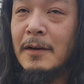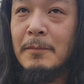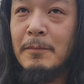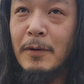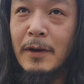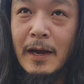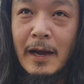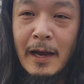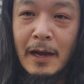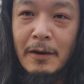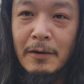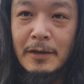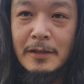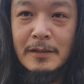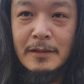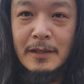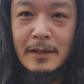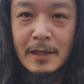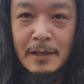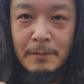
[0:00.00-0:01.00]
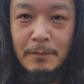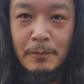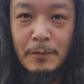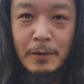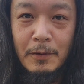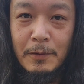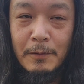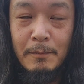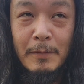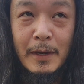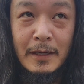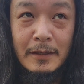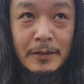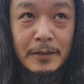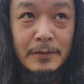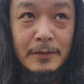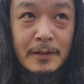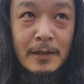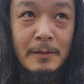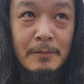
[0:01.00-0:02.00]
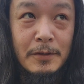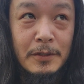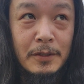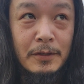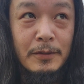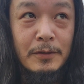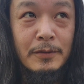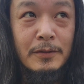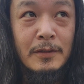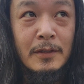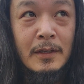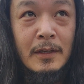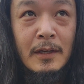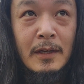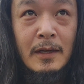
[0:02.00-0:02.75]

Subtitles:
but I always keep going back to the same shoes.